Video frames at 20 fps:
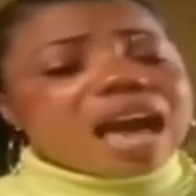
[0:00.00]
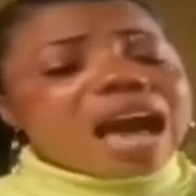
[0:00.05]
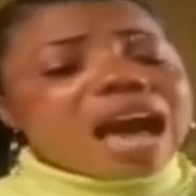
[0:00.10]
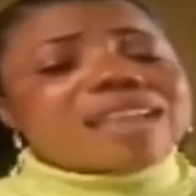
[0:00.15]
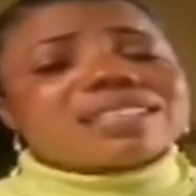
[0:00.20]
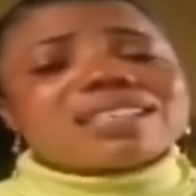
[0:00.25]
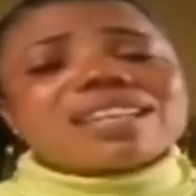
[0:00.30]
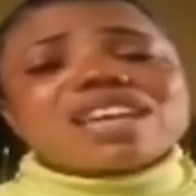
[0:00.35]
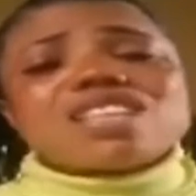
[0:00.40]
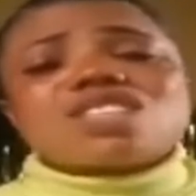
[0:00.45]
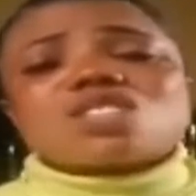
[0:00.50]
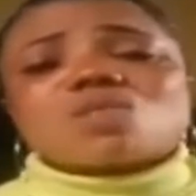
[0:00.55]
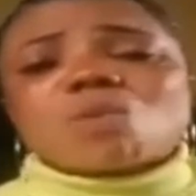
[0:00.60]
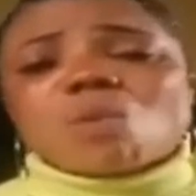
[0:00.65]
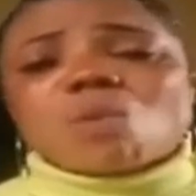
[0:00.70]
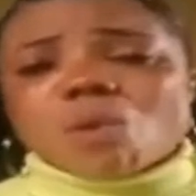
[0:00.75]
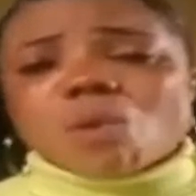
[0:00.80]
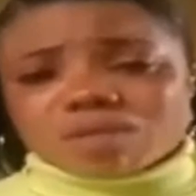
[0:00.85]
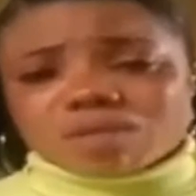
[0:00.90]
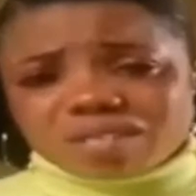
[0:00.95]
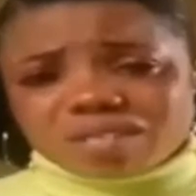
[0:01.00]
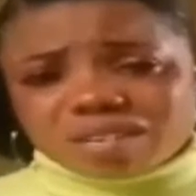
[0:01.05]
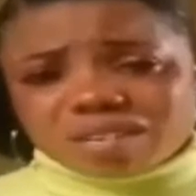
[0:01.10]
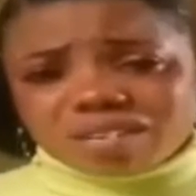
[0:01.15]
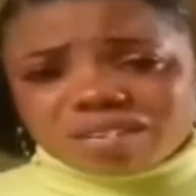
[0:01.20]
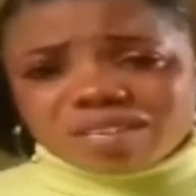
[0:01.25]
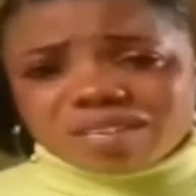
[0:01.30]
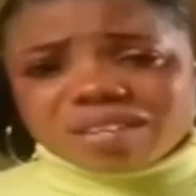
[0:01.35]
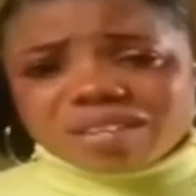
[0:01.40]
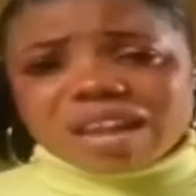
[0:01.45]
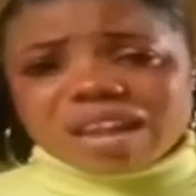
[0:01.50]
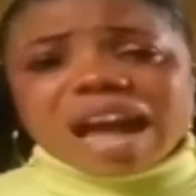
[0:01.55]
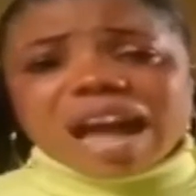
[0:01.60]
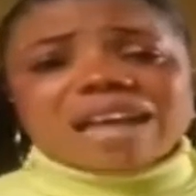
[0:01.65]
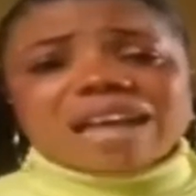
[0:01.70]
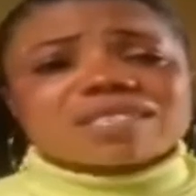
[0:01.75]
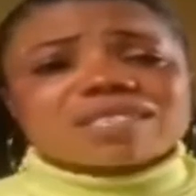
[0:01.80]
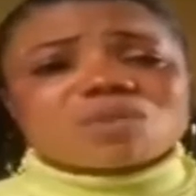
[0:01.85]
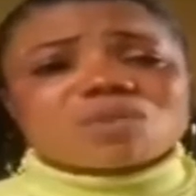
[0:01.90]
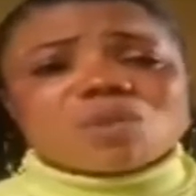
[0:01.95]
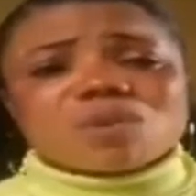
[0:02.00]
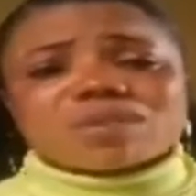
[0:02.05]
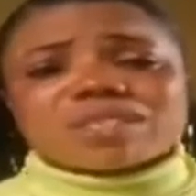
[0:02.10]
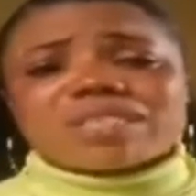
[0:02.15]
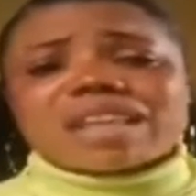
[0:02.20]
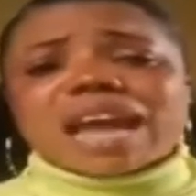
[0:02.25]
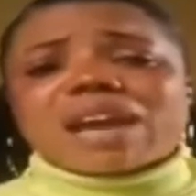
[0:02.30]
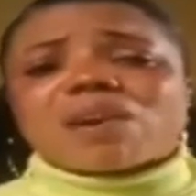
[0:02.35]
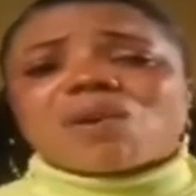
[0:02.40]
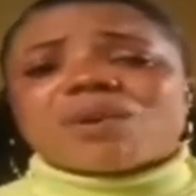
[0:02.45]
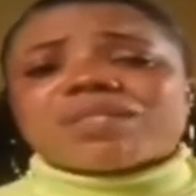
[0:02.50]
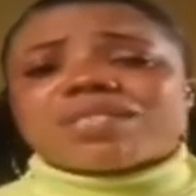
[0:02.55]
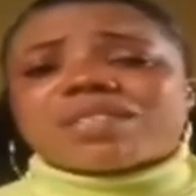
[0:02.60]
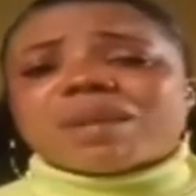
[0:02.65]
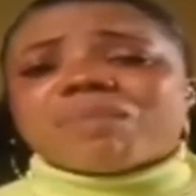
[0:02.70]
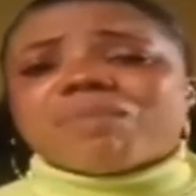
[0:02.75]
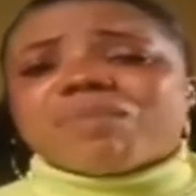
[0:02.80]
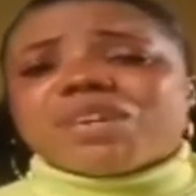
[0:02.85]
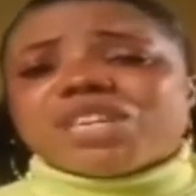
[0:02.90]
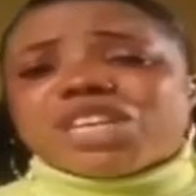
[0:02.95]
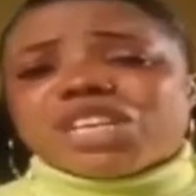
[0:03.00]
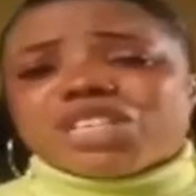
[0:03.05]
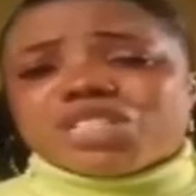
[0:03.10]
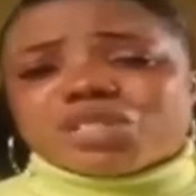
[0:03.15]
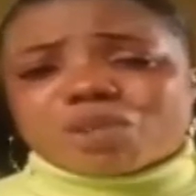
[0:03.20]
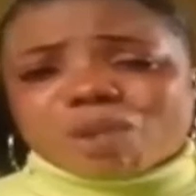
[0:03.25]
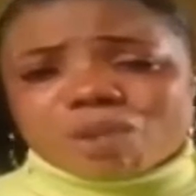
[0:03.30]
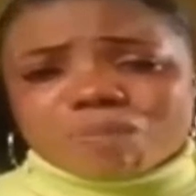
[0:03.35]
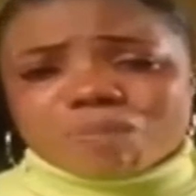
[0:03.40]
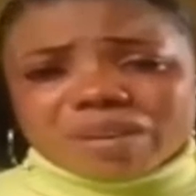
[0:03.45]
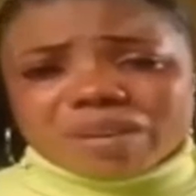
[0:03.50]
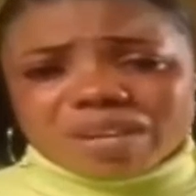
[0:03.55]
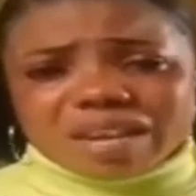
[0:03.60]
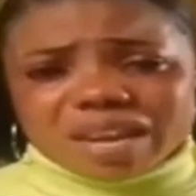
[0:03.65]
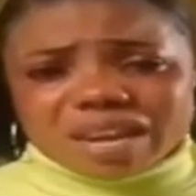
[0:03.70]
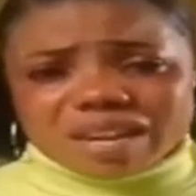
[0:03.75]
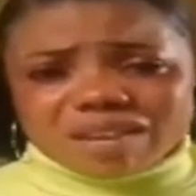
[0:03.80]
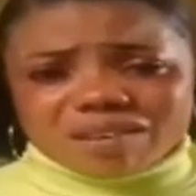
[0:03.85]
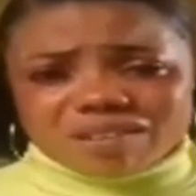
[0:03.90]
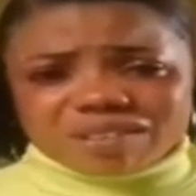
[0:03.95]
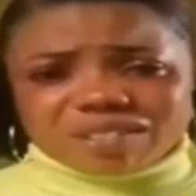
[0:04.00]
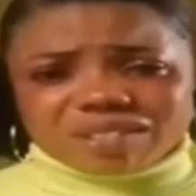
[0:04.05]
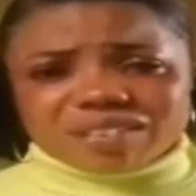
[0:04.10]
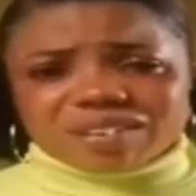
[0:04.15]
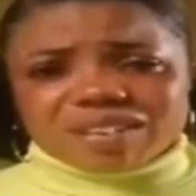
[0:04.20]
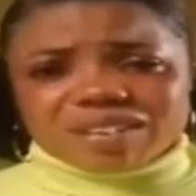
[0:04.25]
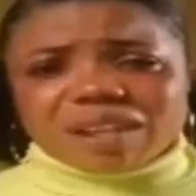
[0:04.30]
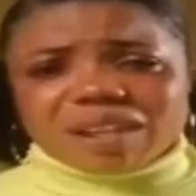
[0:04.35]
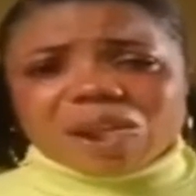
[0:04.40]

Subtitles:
I started squatting and squatting. I got a mini job in Lagos.